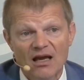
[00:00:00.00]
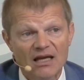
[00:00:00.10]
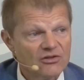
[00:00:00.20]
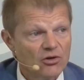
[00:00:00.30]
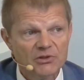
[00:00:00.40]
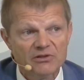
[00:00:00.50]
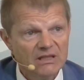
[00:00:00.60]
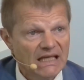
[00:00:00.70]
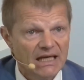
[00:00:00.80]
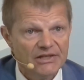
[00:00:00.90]
and
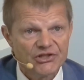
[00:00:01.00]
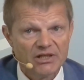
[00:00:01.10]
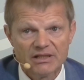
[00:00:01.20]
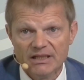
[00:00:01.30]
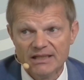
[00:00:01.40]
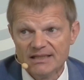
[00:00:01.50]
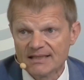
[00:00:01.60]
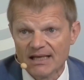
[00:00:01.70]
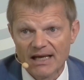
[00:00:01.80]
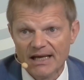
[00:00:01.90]
communication is
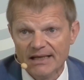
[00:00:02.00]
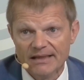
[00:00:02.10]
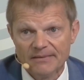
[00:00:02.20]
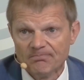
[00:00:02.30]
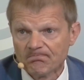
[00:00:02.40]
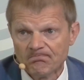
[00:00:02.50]
a